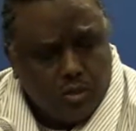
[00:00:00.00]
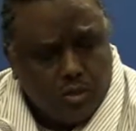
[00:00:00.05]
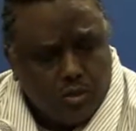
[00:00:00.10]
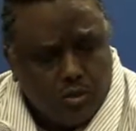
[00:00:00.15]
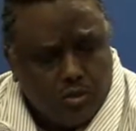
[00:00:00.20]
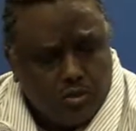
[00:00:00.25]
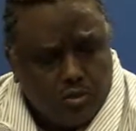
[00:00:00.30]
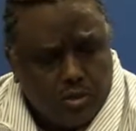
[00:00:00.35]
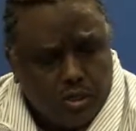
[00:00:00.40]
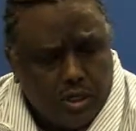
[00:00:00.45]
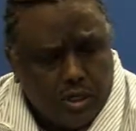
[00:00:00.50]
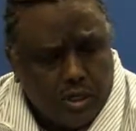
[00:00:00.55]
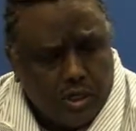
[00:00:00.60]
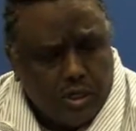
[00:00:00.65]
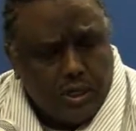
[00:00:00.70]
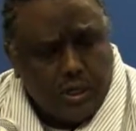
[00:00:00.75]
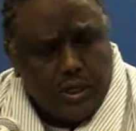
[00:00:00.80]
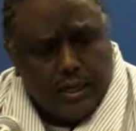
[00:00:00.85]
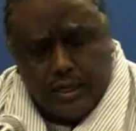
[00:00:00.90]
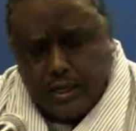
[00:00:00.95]
or
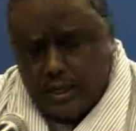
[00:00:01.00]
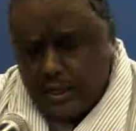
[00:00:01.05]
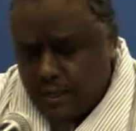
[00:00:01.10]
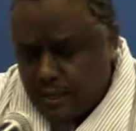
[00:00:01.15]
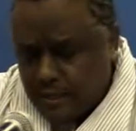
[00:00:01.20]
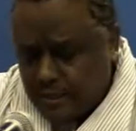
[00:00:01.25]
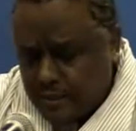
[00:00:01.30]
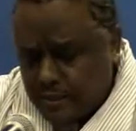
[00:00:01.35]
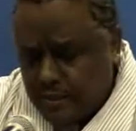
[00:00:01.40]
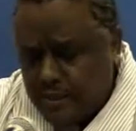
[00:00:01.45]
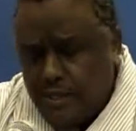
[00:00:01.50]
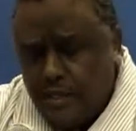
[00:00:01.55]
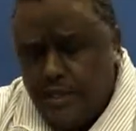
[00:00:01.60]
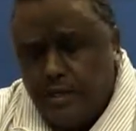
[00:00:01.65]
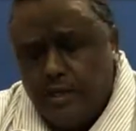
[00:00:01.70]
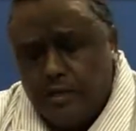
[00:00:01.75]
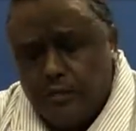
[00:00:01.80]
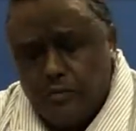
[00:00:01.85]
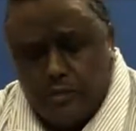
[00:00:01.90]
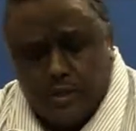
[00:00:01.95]
a
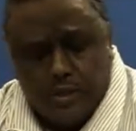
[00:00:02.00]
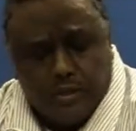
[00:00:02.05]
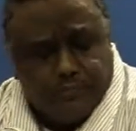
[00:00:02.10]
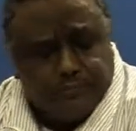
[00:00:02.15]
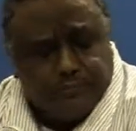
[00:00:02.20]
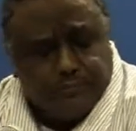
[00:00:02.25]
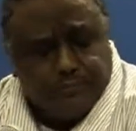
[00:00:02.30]
sectarian one.